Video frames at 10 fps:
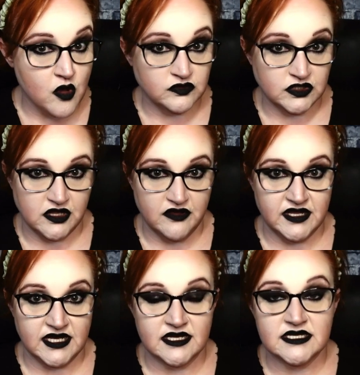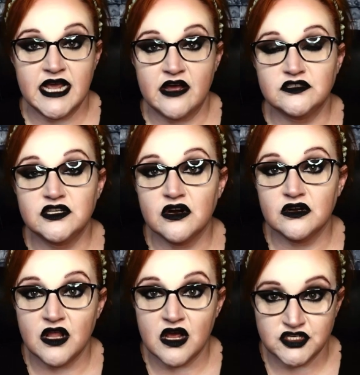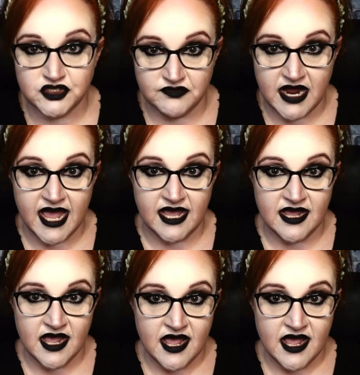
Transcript: own clothing down to her lingerie